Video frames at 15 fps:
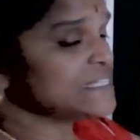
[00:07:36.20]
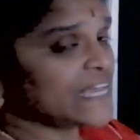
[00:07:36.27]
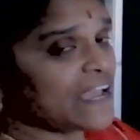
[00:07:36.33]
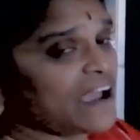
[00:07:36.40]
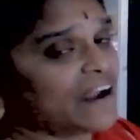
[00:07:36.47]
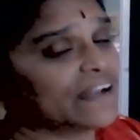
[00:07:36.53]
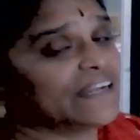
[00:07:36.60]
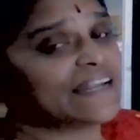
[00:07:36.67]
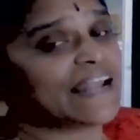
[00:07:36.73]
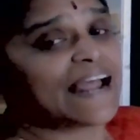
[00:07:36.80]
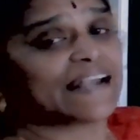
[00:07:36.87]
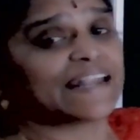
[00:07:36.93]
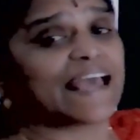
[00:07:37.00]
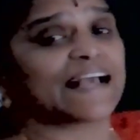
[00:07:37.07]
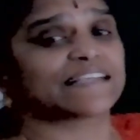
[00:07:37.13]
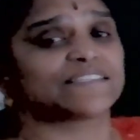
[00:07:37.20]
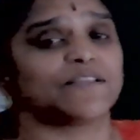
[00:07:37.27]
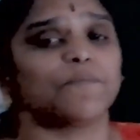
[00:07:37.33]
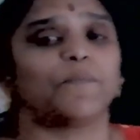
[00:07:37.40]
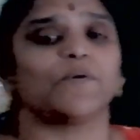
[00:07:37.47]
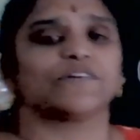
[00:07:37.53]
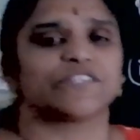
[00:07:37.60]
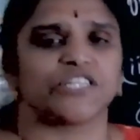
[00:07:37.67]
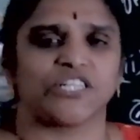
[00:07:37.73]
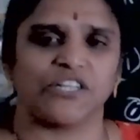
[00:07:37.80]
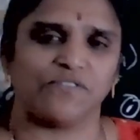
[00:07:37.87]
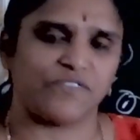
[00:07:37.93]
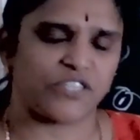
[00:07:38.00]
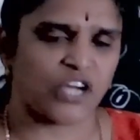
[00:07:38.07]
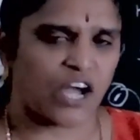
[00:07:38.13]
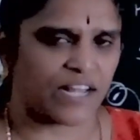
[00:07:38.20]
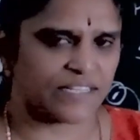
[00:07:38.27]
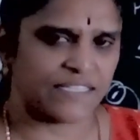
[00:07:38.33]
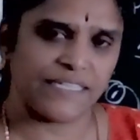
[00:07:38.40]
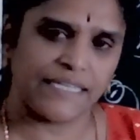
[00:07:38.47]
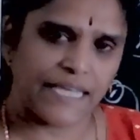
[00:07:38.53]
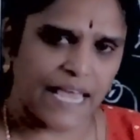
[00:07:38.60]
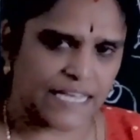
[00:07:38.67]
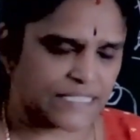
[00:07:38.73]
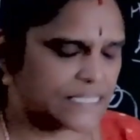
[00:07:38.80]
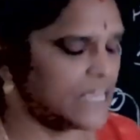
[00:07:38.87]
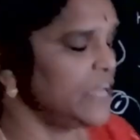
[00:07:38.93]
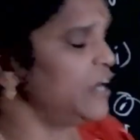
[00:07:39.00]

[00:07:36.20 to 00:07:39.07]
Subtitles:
ion, it attacks the positive charge. Yes.